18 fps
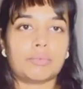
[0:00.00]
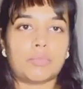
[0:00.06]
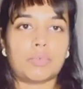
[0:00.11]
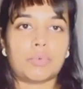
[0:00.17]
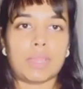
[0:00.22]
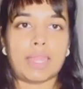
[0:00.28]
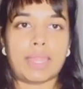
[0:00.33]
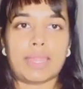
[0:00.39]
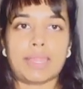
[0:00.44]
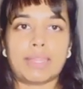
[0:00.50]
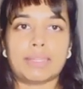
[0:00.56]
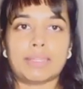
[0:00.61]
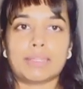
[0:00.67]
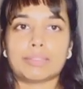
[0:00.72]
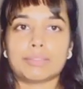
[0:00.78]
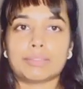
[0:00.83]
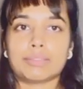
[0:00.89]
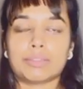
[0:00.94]

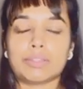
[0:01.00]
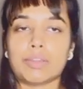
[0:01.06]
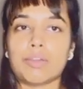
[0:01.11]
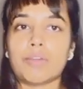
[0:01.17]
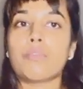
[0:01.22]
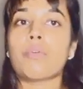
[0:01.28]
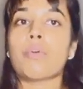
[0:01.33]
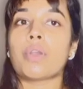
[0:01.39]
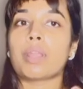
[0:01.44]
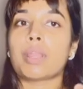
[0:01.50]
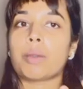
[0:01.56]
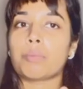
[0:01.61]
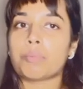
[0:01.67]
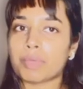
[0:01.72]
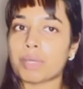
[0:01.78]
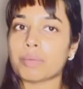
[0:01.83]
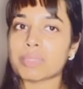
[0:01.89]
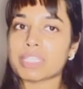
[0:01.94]
And for
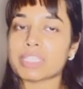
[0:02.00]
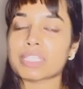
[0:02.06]
upcoming